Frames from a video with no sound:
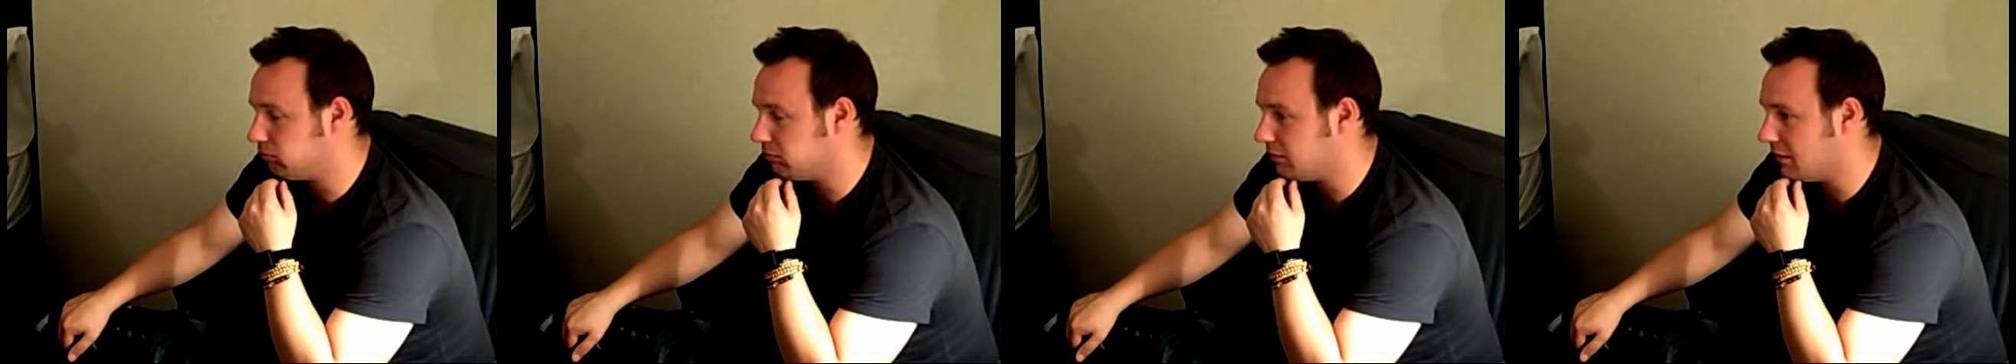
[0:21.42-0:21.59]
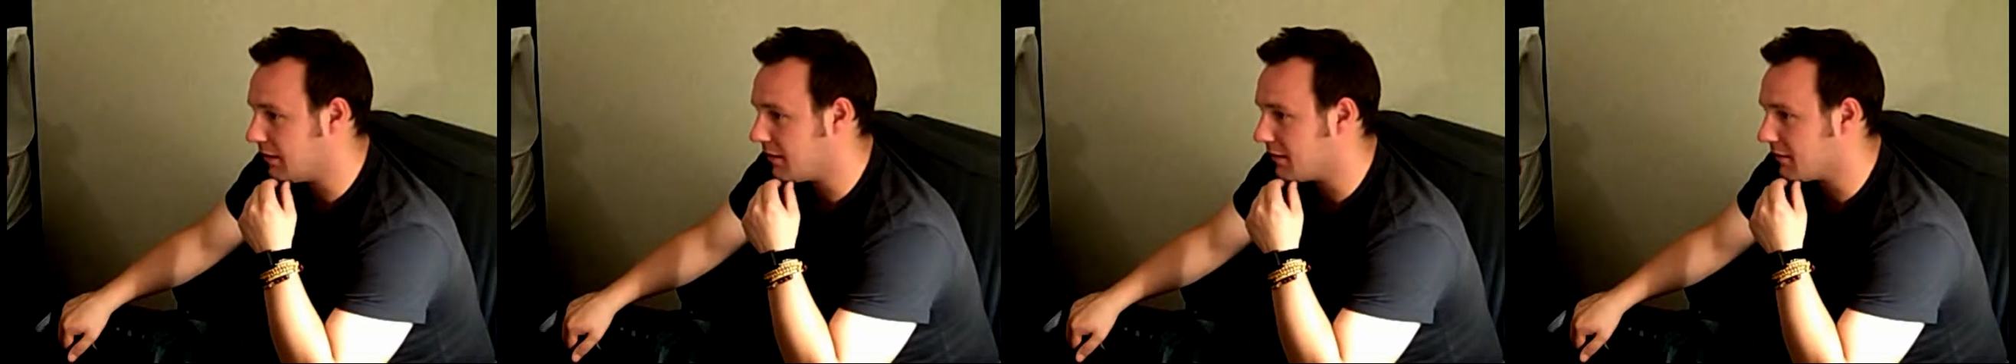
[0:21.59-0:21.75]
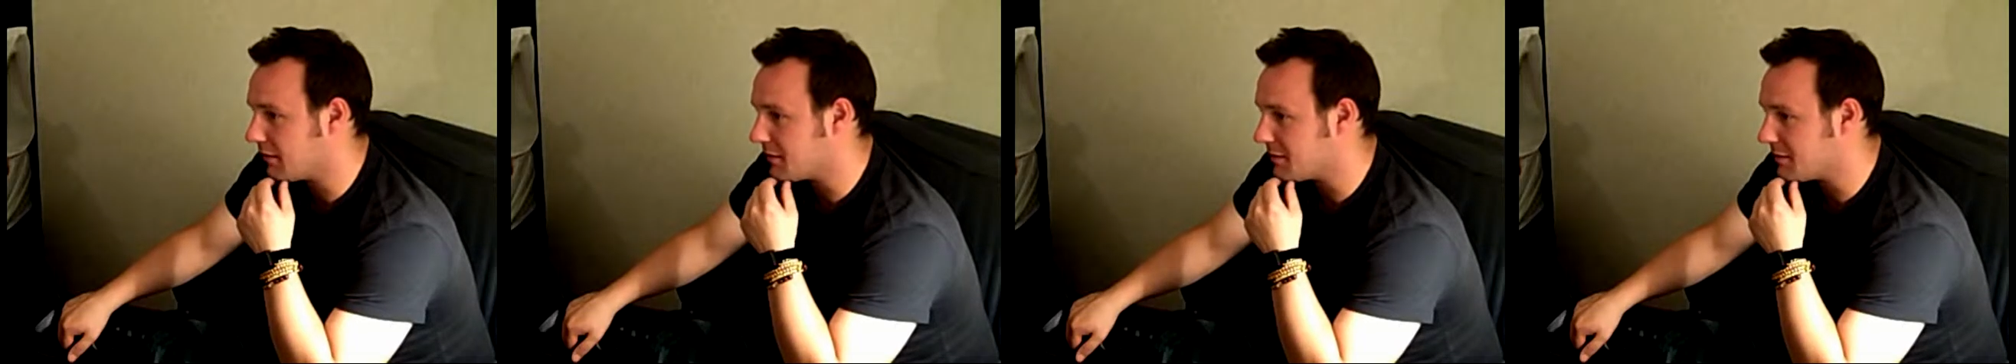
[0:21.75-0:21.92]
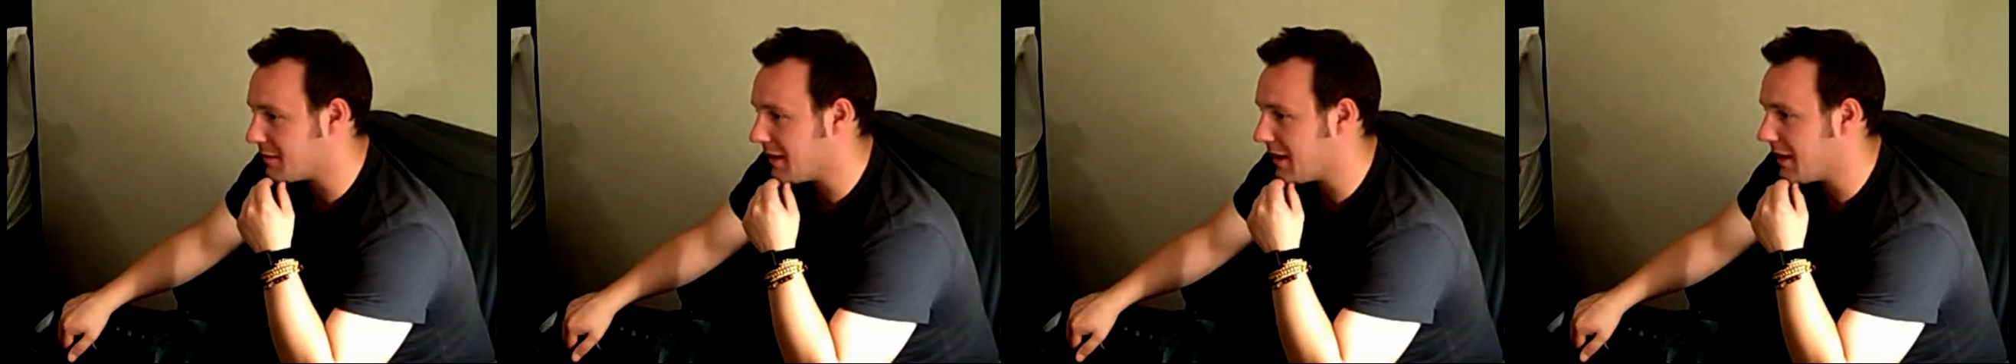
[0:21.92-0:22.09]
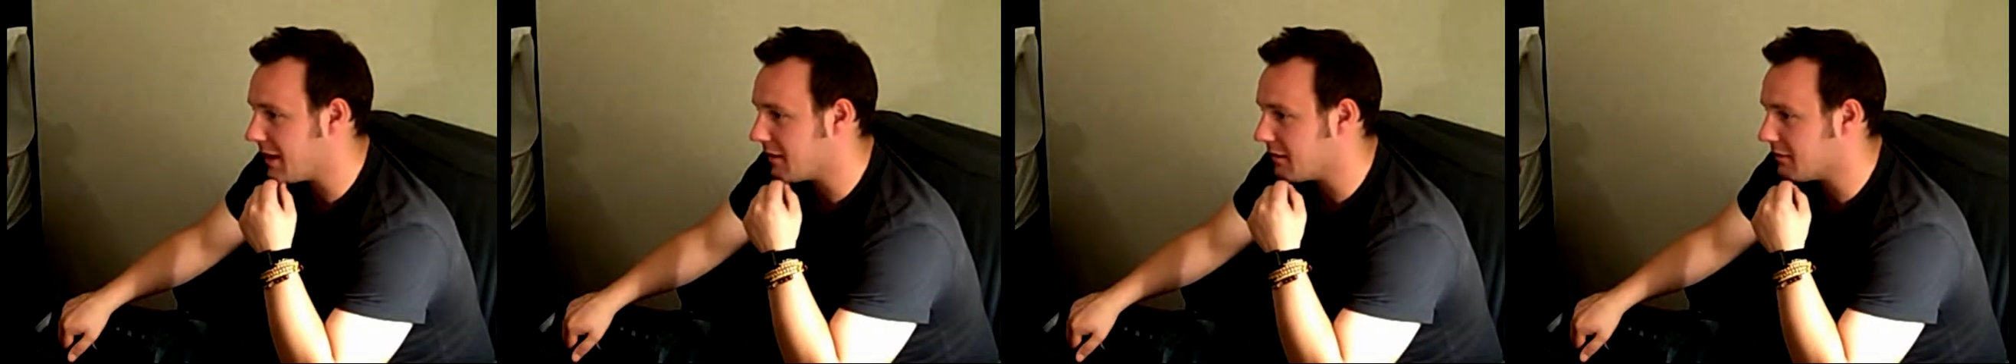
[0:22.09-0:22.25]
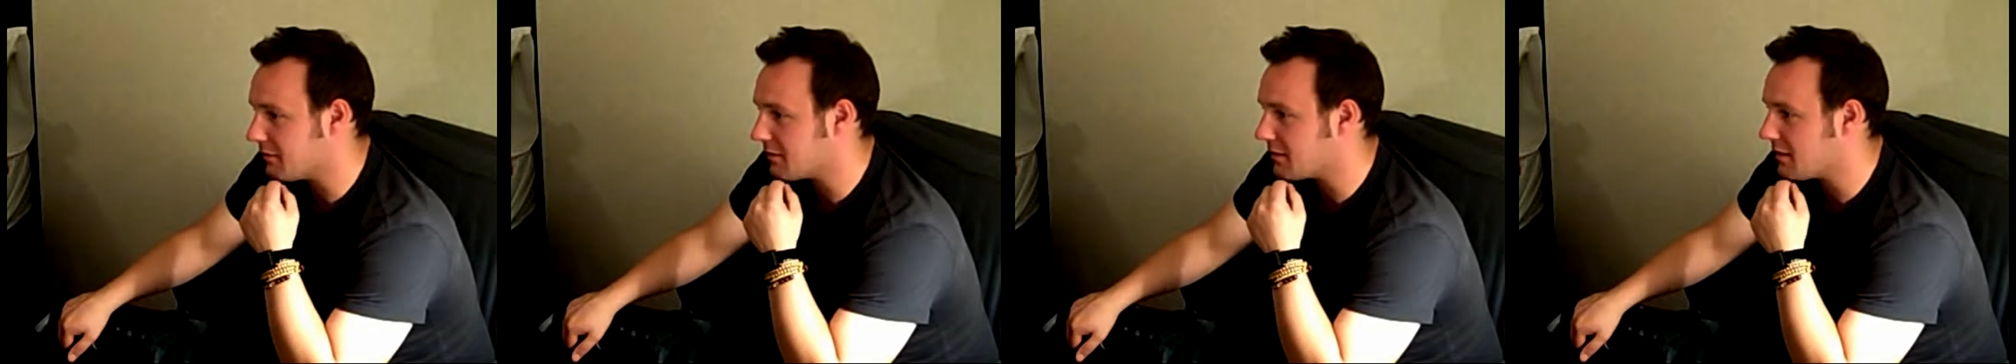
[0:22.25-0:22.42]
I think it was about
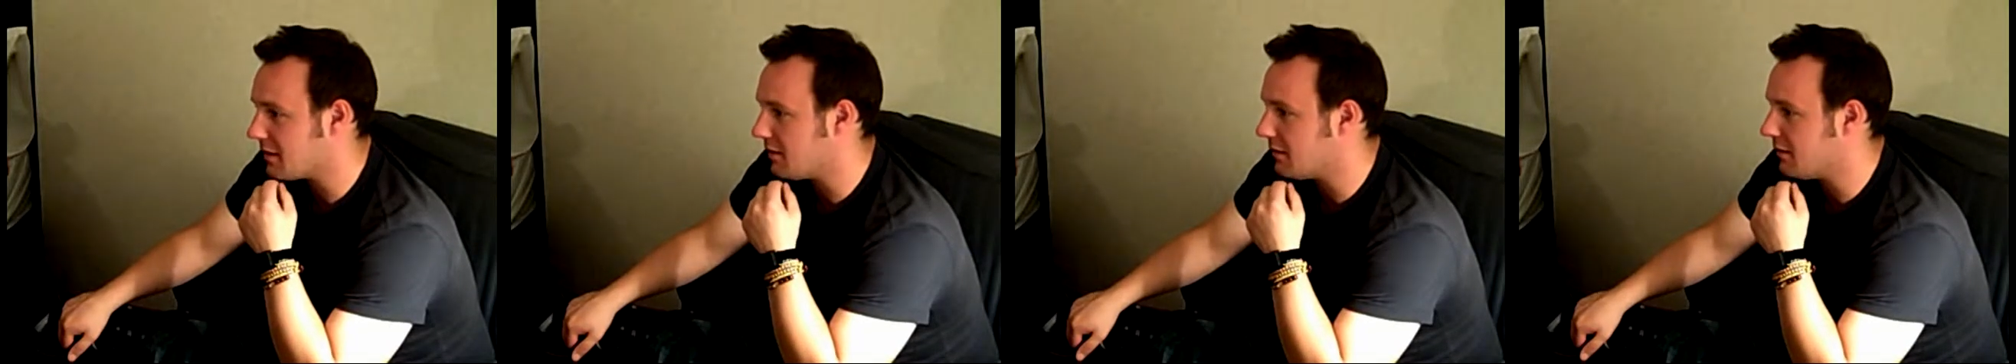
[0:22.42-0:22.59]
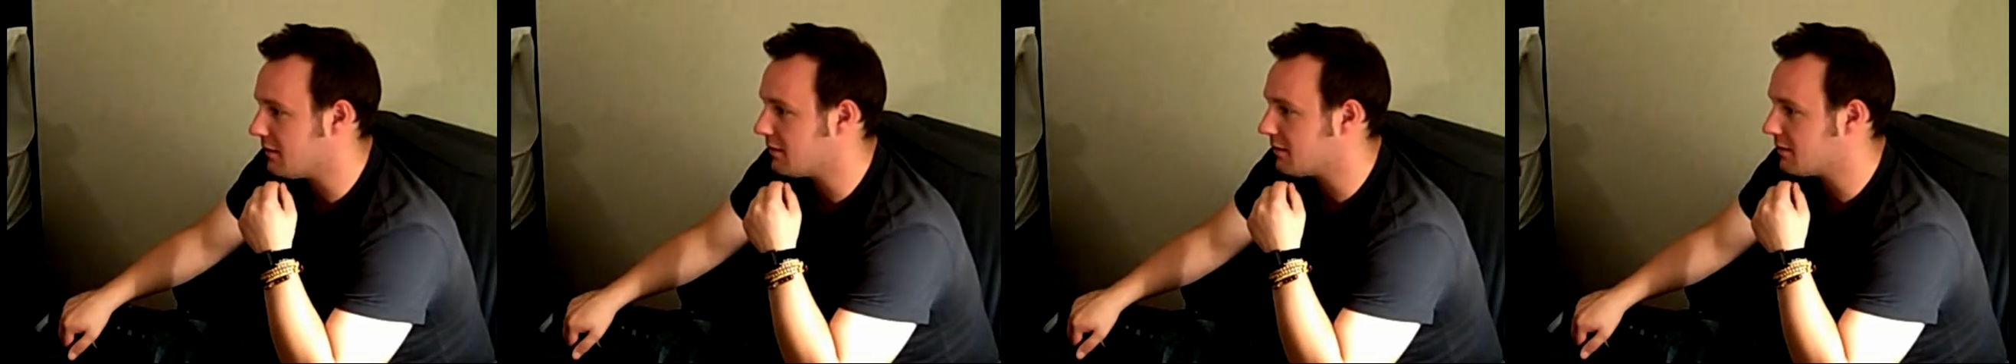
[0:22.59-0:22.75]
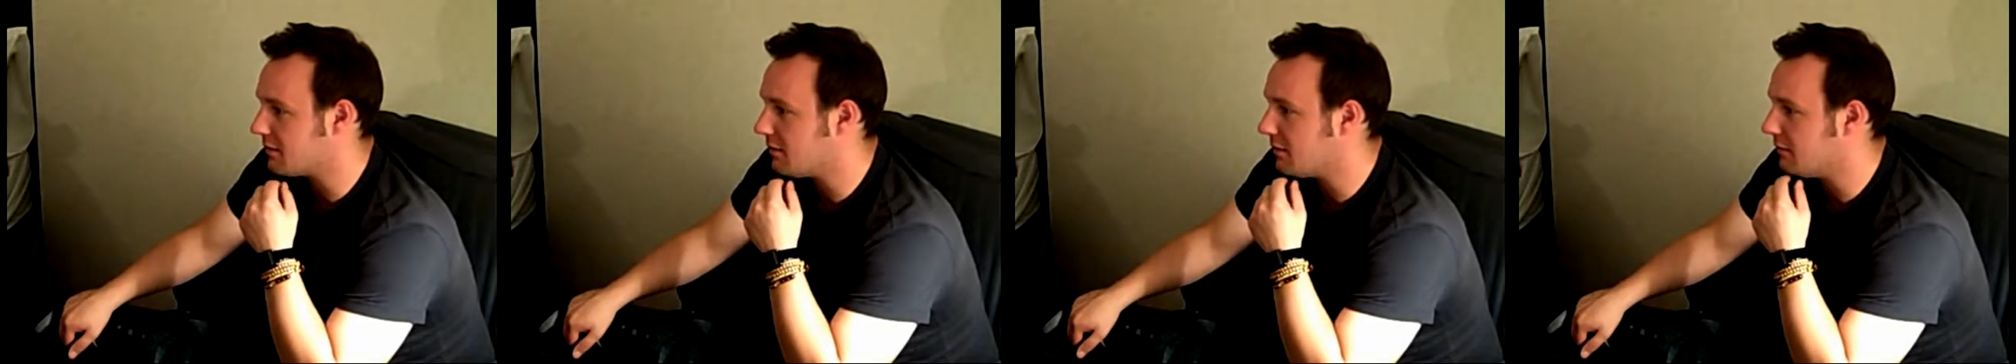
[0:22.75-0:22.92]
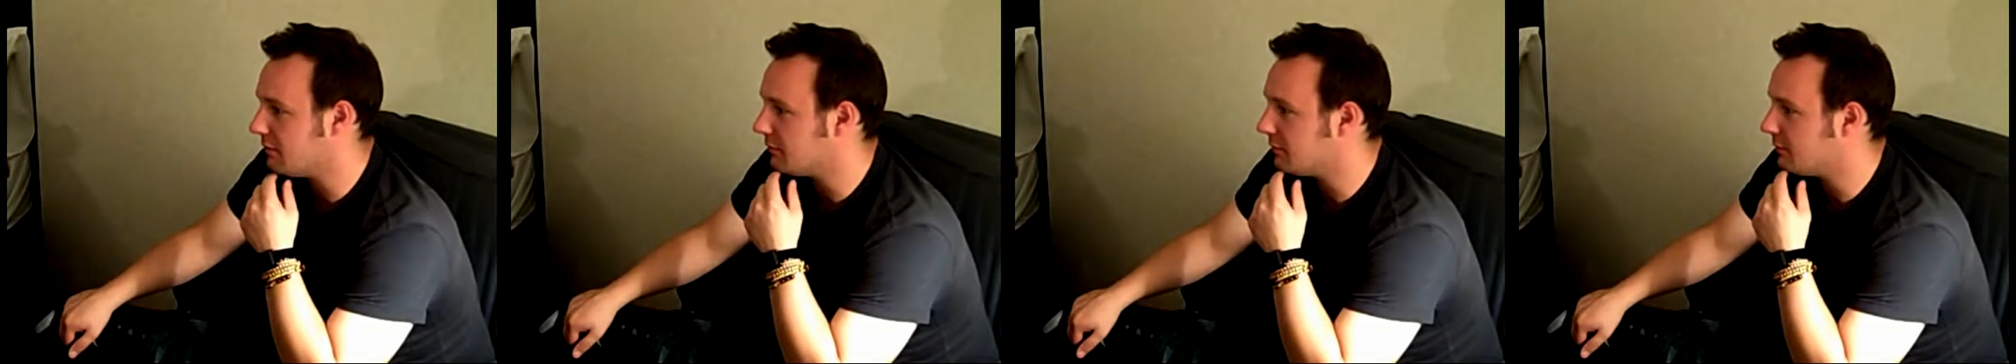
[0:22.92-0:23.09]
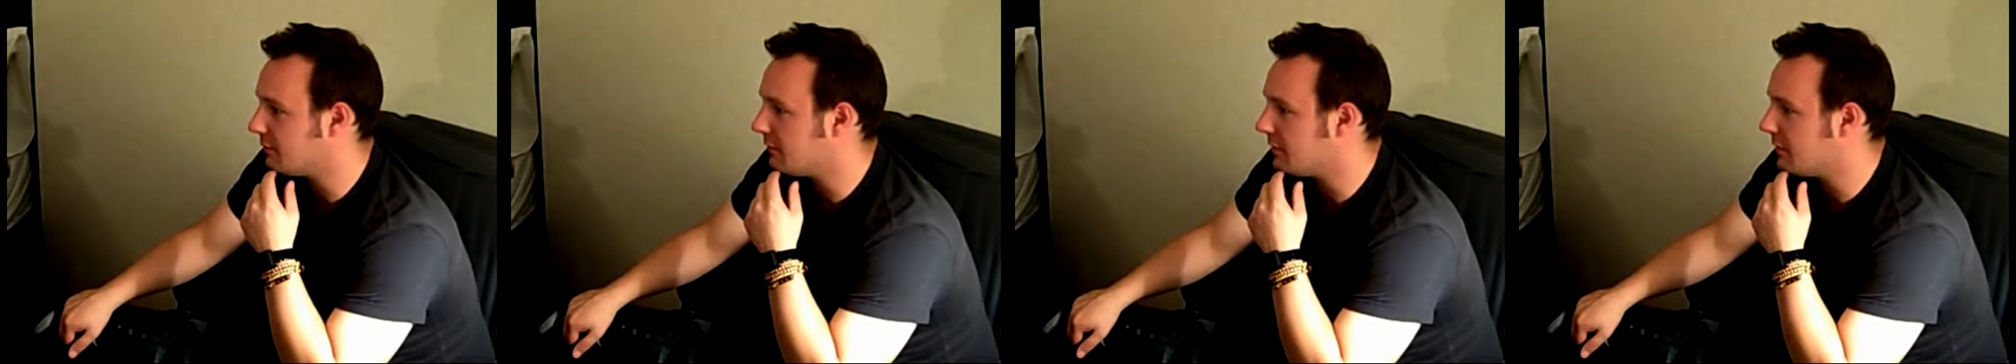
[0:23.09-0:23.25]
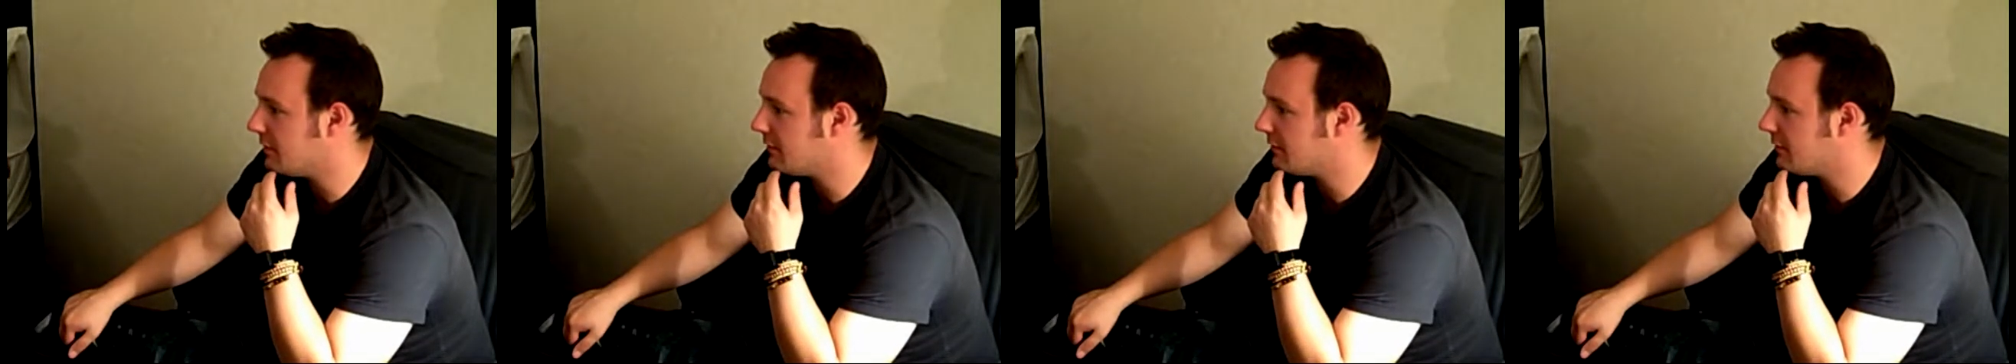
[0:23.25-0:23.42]
8 or 10 years old
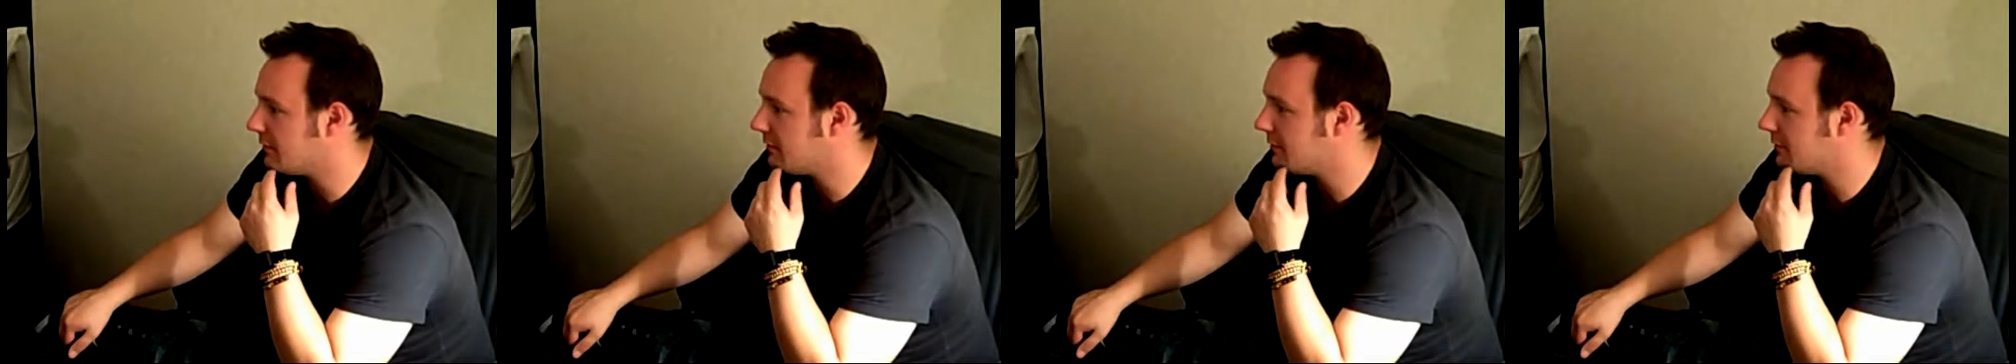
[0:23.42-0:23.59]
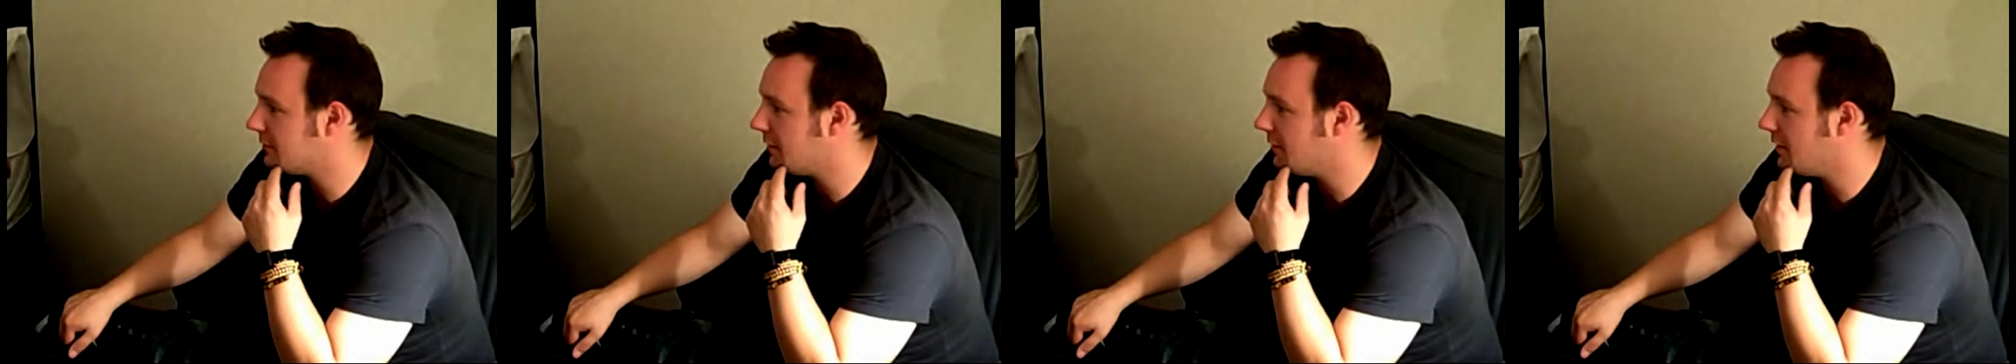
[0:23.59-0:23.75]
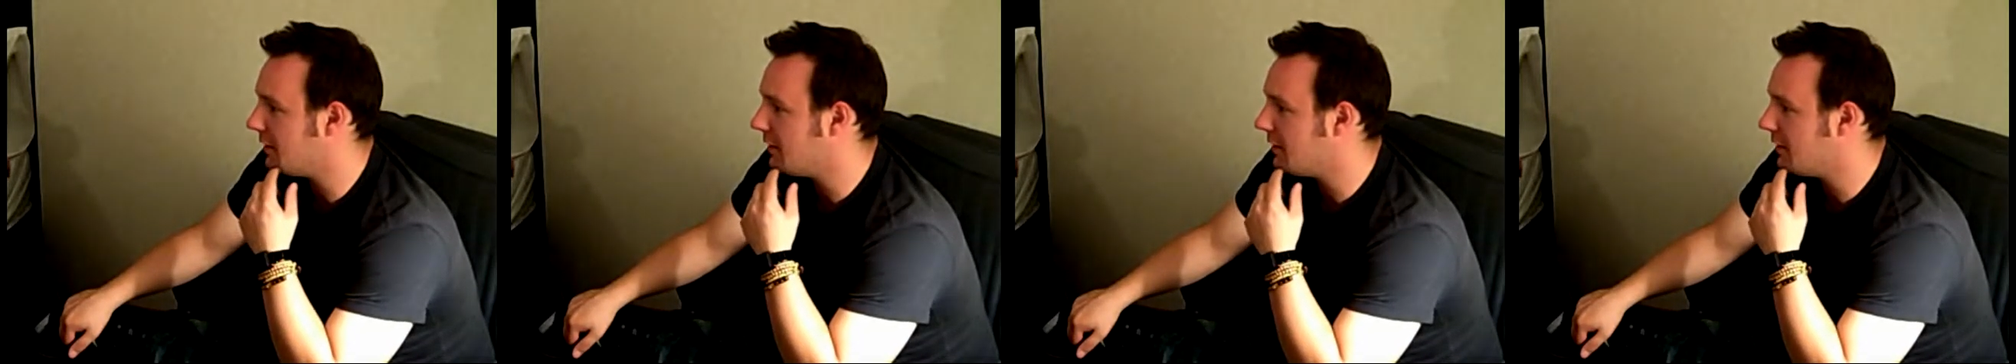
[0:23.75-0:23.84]
with